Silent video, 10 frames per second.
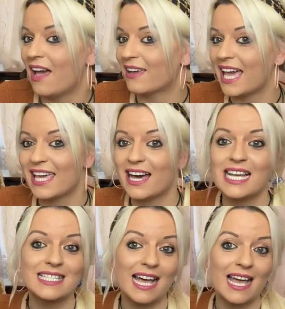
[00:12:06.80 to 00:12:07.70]
Okay,
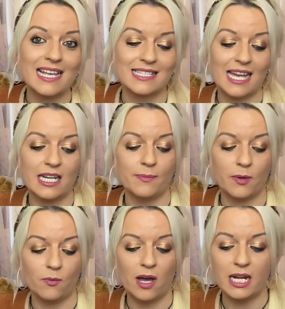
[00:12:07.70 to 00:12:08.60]
guys, that is deck
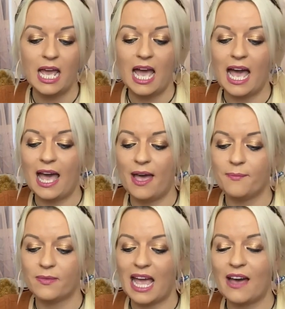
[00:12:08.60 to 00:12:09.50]
number one.
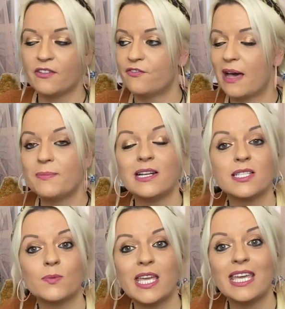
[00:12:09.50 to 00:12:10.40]
Um, have a
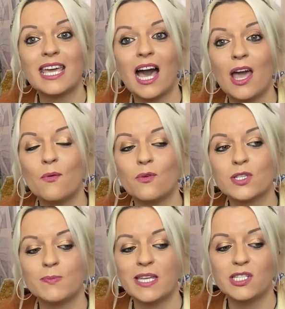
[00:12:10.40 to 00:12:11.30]
fabulous week. I will
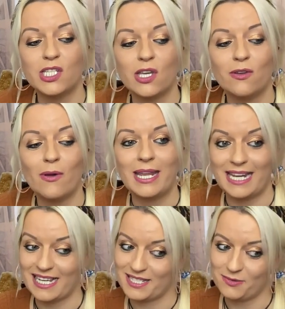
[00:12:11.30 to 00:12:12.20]
speak to you
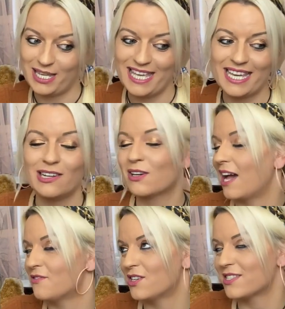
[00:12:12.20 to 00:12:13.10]
next week. Look
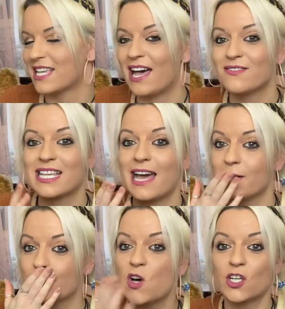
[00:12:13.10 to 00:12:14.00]
after yourselves,
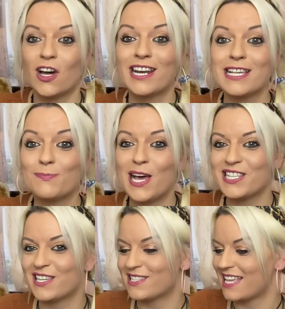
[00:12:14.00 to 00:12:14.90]
and goddess
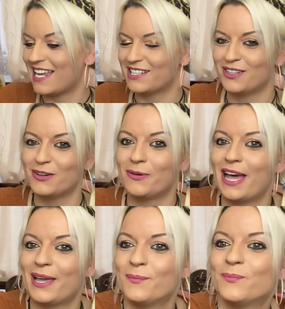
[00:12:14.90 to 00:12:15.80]
blessings heading your way.